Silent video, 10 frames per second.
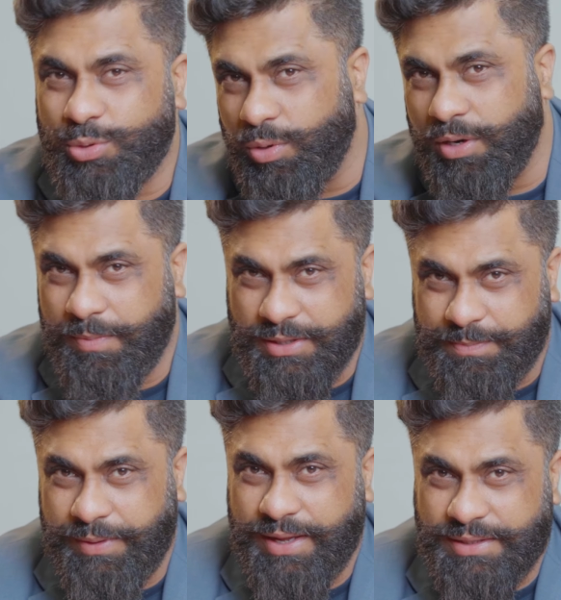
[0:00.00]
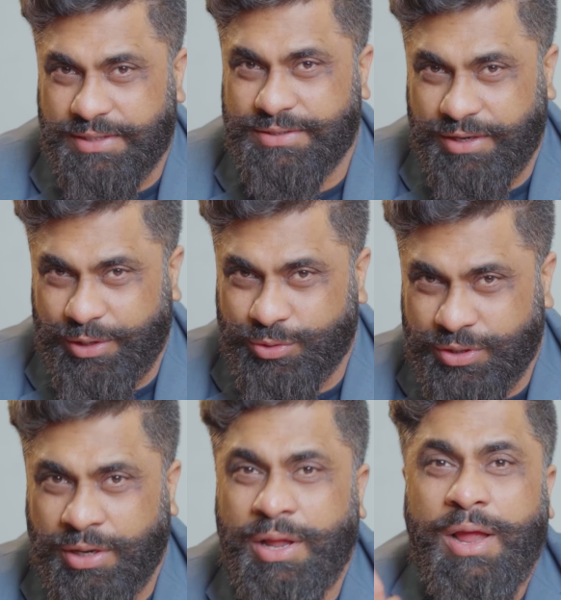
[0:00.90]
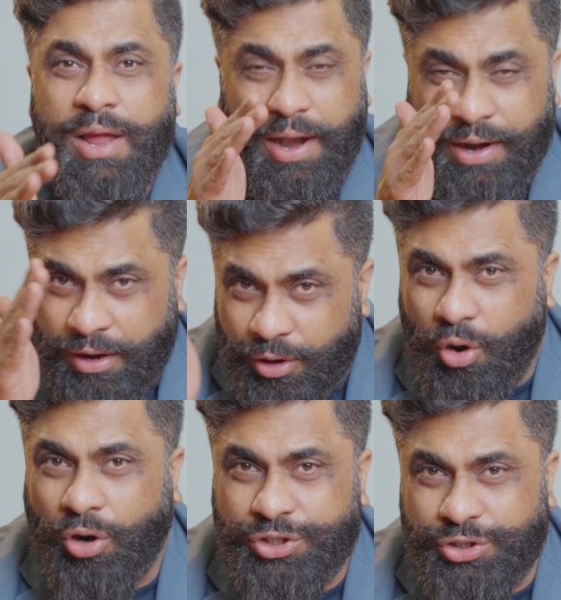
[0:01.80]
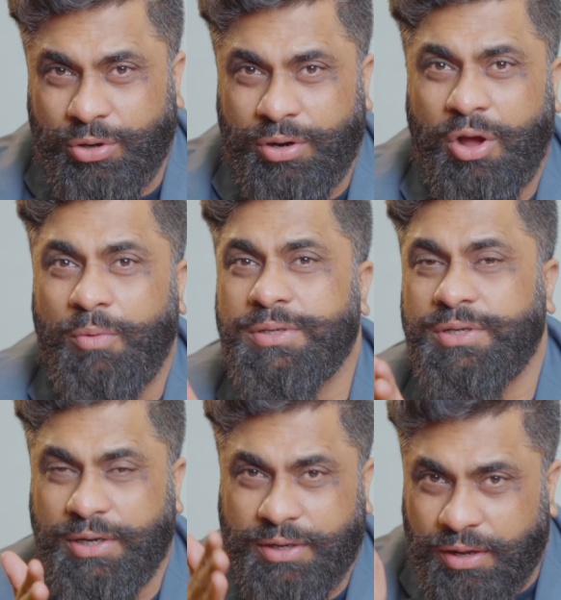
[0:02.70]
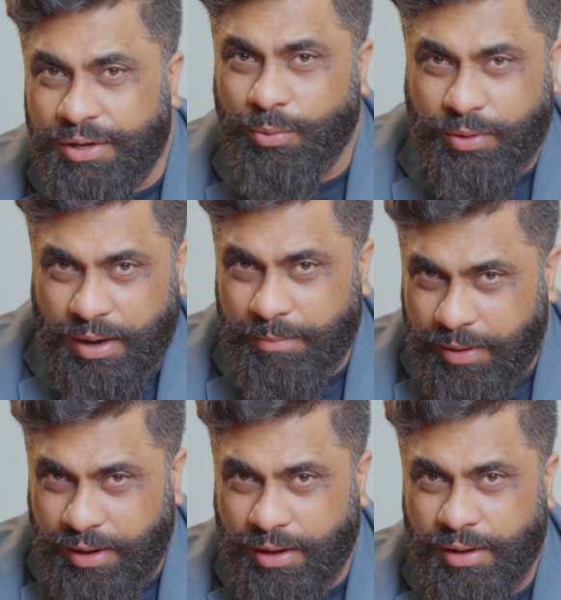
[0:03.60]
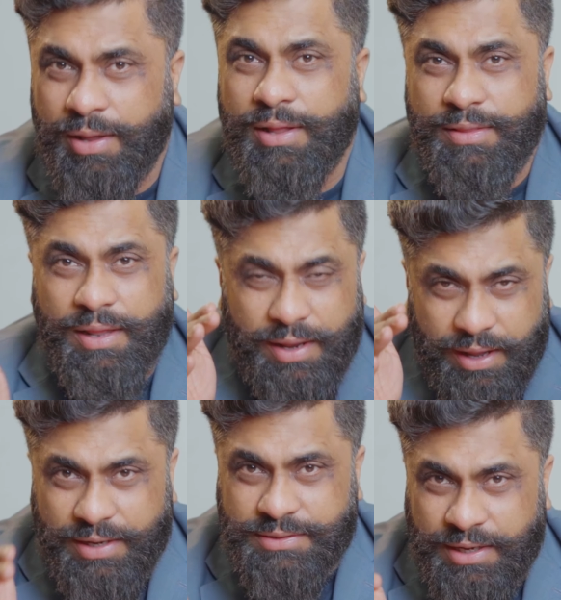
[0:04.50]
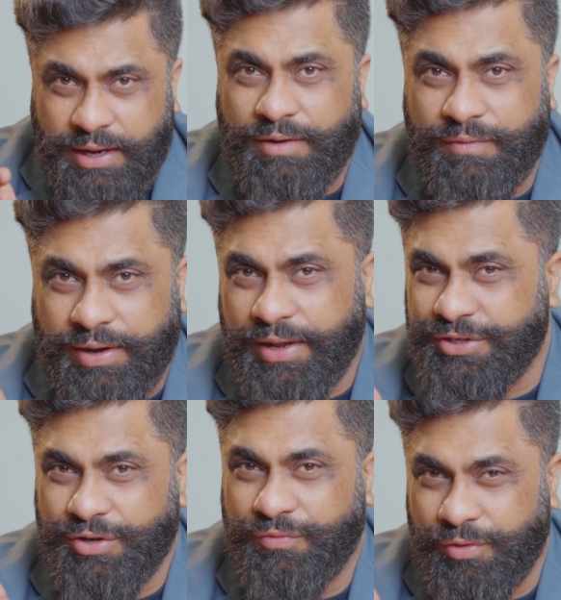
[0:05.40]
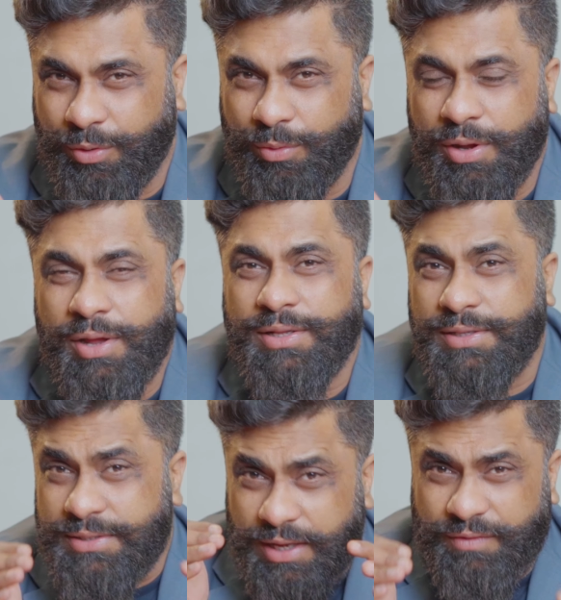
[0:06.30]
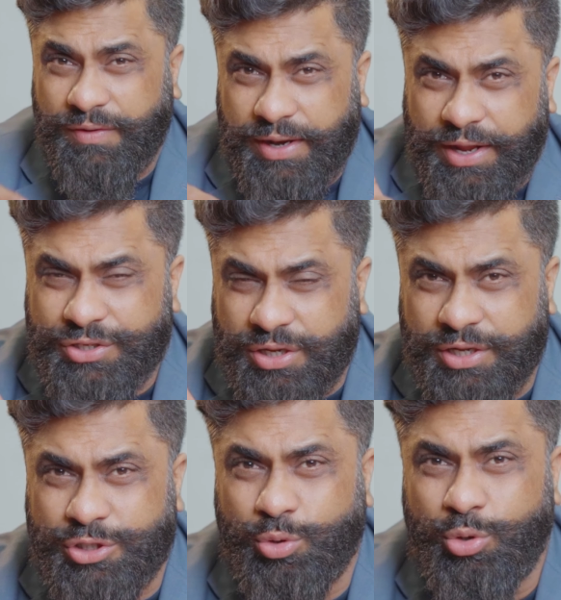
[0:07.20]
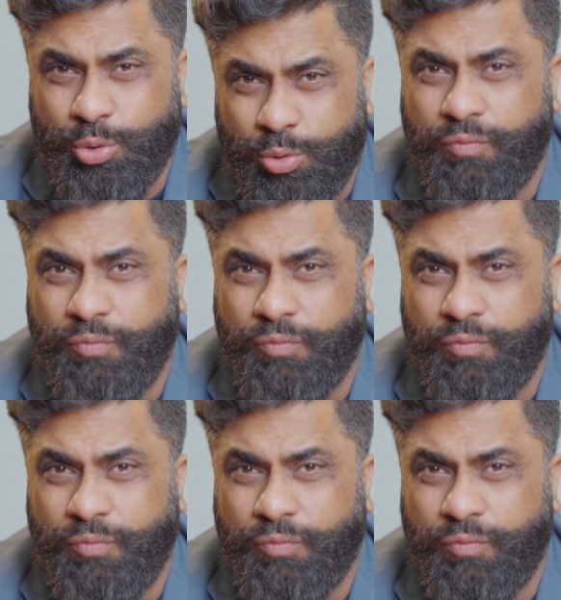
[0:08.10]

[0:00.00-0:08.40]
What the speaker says: Solar plus BESS solution and are not sure how much return you can make, then here is an invitation for you. This invitation is to do